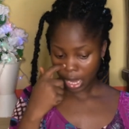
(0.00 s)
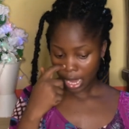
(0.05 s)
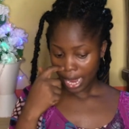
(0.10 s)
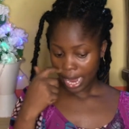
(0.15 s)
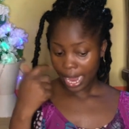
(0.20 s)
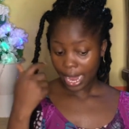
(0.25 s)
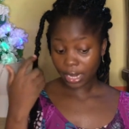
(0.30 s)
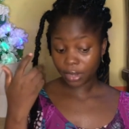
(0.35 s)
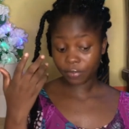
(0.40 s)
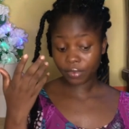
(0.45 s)

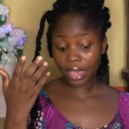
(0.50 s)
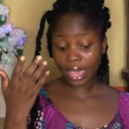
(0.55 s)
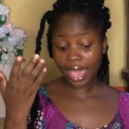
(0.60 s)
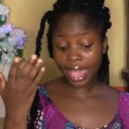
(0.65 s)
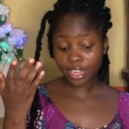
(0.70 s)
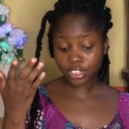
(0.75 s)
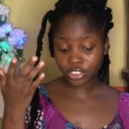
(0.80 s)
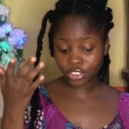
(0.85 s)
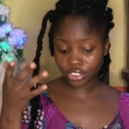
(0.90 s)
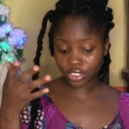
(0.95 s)
And if I
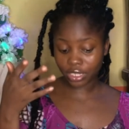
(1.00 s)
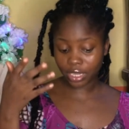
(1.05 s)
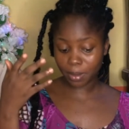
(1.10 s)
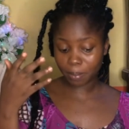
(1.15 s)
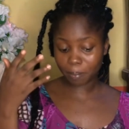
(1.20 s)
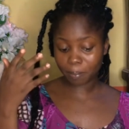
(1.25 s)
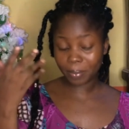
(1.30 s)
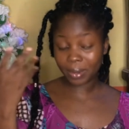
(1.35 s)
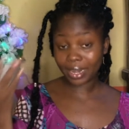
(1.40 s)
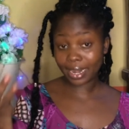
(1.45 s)
actually
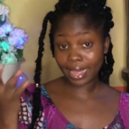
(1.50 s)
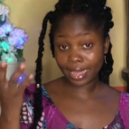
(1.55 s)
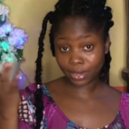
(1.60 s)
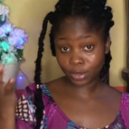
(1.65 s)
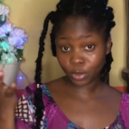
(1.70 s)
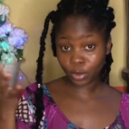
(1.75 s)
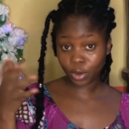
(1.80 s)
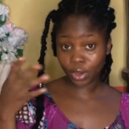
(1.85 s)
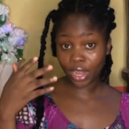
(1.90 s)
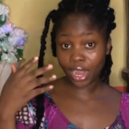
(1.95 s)
plan
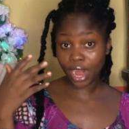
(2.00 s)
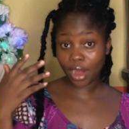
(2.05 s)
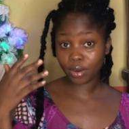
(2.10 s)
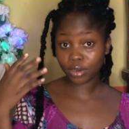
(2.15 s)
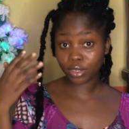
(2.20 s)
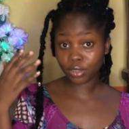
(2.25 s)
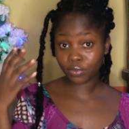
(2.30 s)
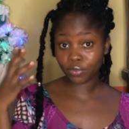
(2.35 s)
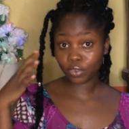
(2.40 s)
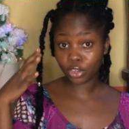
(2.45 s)
on carrying
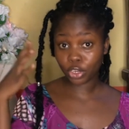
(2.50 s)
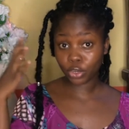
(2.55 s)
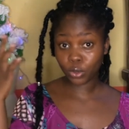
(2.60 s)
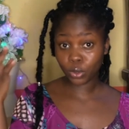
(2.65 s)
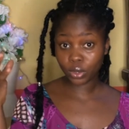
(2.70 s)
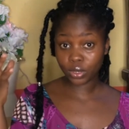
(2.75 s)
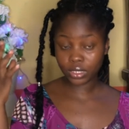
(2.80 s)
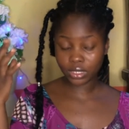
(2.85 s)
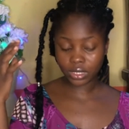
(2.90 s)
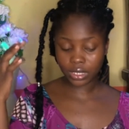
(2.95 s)
it for a
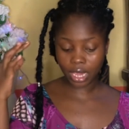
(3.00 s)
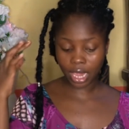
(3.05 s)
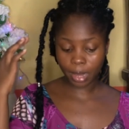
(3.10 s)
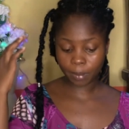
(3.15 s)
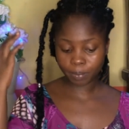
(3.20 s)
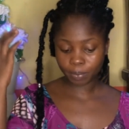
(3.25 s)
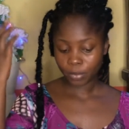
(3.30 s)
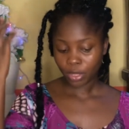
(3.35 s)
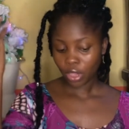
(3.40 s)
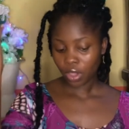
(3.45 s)
long
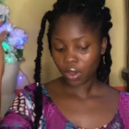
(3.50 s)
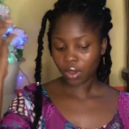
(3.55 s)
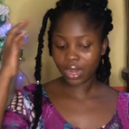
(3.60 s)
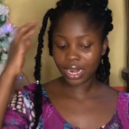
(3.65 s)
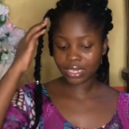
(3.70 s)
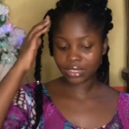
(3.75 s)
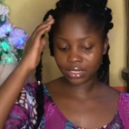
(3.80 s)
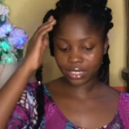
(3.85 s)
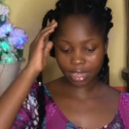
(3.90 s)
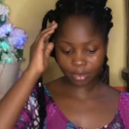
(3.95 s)
time, all I
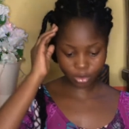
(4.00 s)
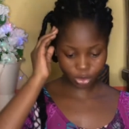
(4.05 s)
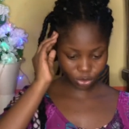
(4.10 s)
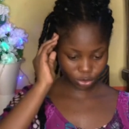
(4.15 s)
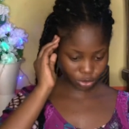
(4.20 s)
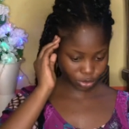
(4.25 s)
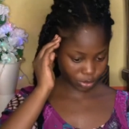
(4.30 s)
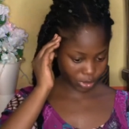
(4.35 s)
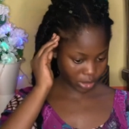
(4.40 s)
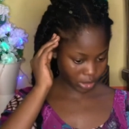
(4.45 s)
just have to
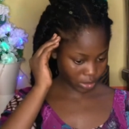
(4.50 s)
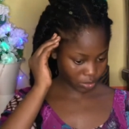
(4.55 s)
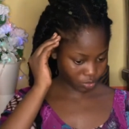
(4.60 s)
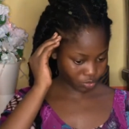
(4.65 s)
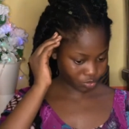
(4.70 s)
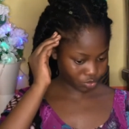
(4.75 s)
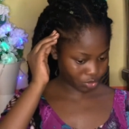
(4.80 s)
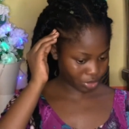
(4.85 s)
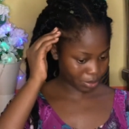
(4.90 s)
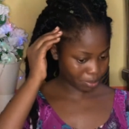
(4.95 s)
do is
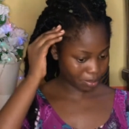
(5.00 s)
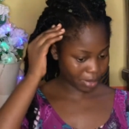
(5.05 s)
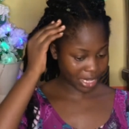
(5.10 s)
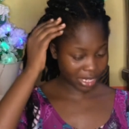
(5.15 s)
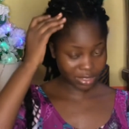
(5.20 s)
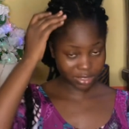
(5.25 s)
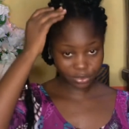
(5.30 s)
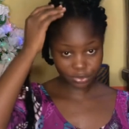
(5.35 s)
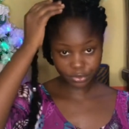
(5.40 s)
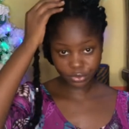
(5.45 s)
remake
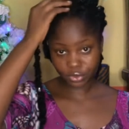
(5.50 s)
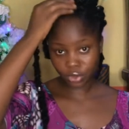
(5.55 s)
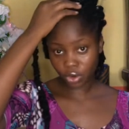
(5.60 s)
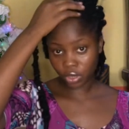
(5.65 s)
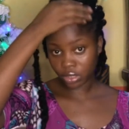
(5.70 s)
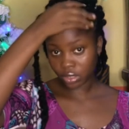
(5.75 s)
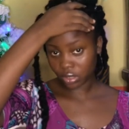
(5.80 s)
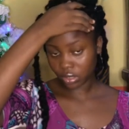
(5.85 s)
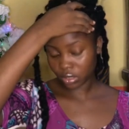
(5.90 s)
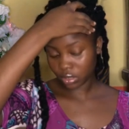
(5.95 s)
the
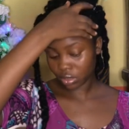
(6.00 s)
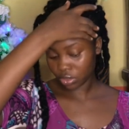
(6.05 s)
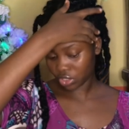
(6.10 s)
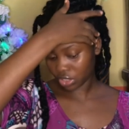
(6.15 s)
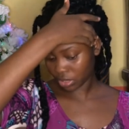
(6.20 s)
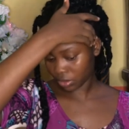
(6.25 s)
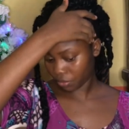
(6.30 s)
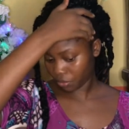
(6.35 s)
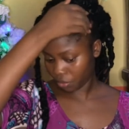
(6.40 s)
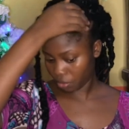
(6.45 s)
front, just
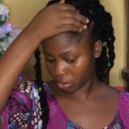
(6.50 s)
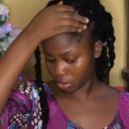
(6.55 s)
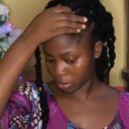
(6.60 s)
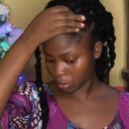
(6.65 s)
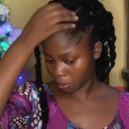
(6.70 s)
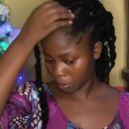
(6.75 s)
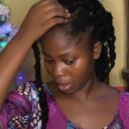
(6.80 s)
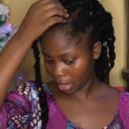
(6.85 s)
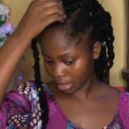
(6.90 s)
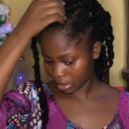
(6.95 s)
the front
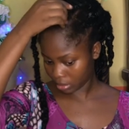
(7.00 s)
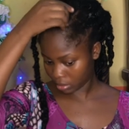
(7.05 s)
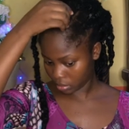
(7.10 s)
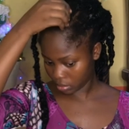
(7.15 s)
part.